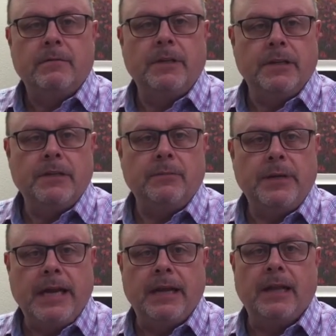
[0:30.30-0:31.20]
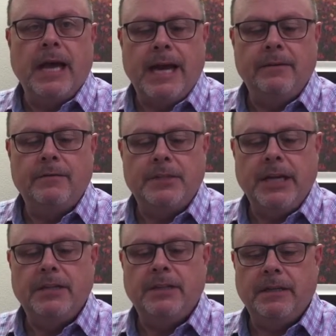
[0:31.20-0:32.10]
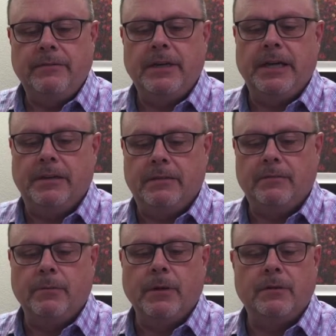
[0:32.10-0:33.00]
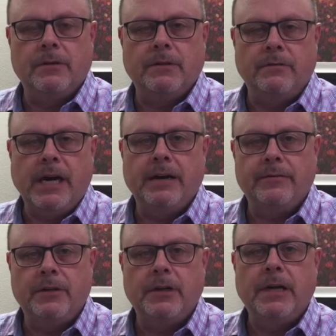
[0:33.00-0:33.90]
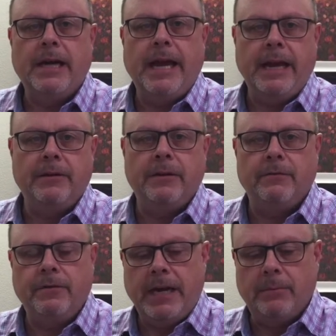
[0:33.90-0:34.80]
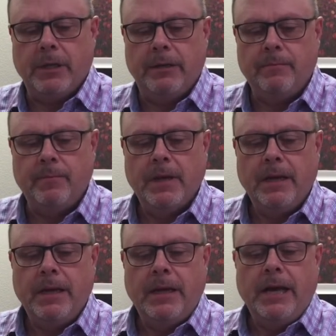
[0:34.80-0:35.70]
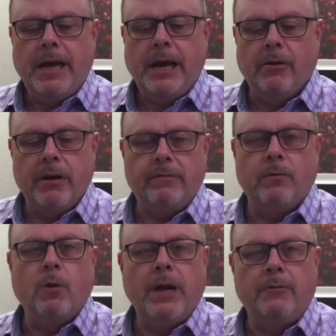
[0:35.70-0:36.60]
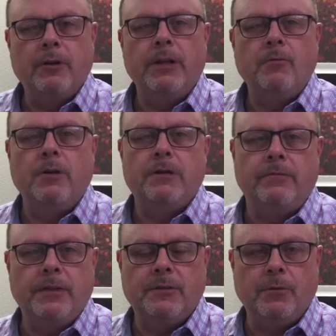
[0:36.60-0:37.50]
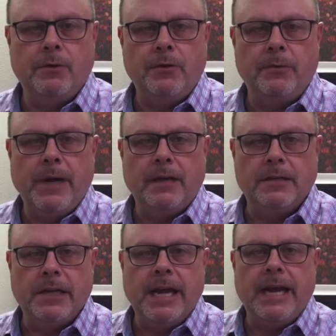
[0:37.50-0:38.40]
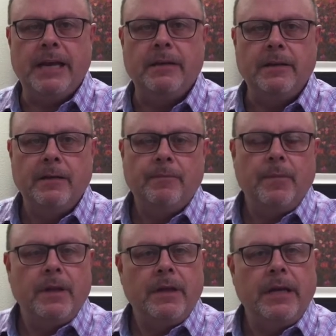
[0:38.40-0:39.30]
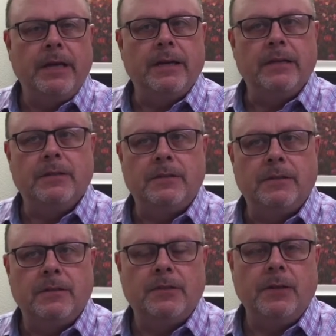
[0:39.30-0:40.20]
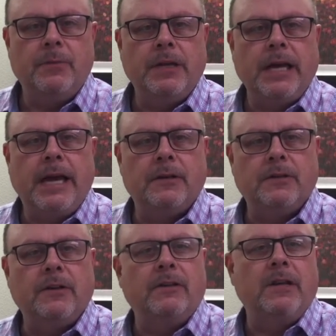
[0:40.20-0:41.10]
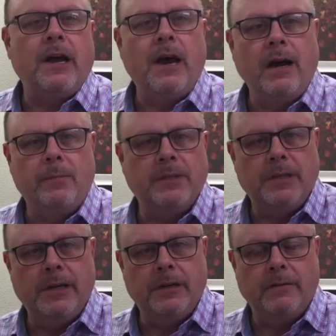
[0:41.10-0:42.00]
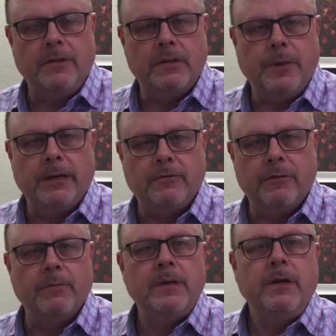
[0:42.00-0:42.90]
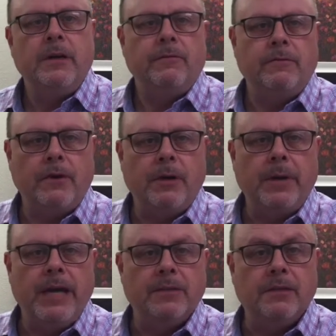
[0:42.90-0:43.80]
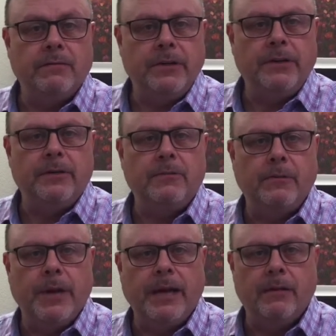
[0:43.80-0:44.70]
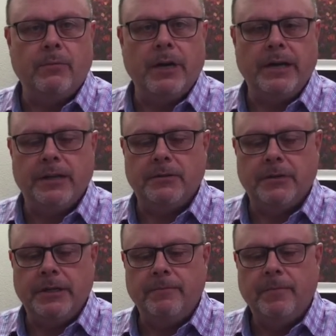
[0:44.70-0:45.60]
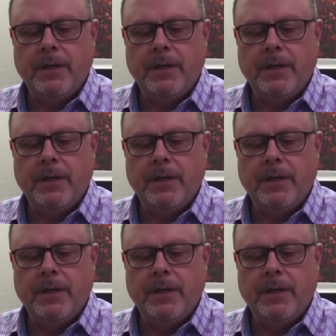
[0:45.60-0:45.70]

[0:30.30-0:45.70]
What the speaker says: this can be a life-changing event for both the survivor and their family. However, what I really want to visit with you about today is something actually on the opposite end of the spectrum from a severe traumatic brain injury,